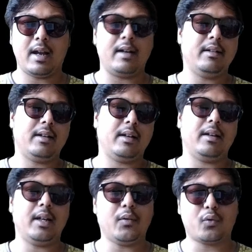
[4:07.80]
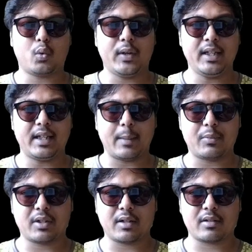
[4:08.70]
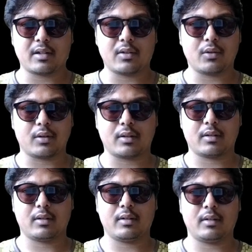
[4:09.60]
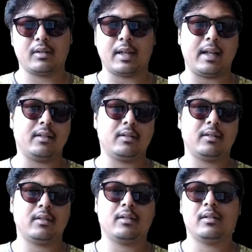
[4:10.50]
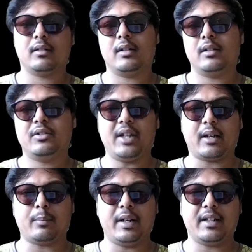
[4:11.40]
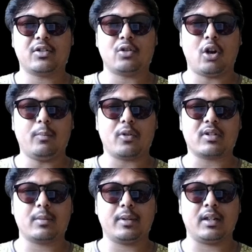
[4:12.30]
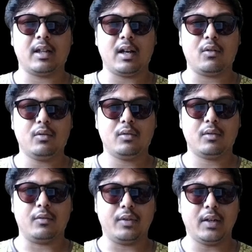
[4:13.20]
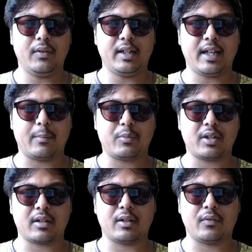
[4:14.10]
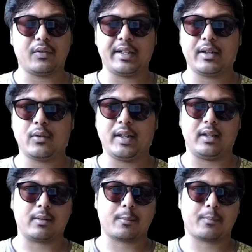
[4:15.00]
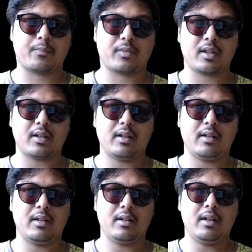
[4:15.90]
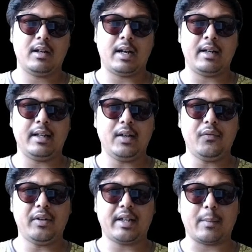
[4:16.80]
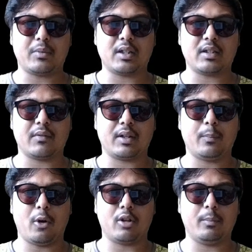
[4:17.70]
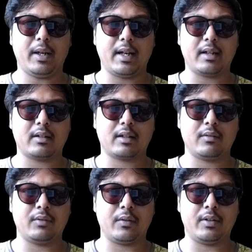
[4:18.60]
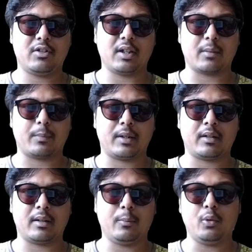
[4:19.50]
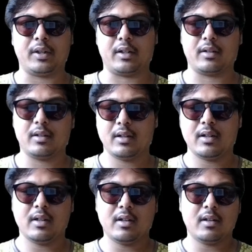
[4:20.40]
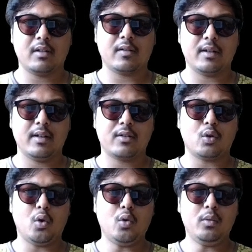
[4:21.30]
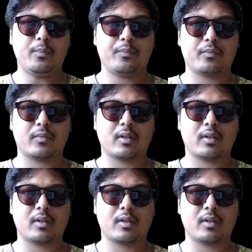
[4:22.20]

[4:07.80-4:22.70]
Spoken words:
And if queen captures the rook, then checkmate is not possible now. We will capture the free queen. And if we capture our pawn back, we will checkmate the opponent. So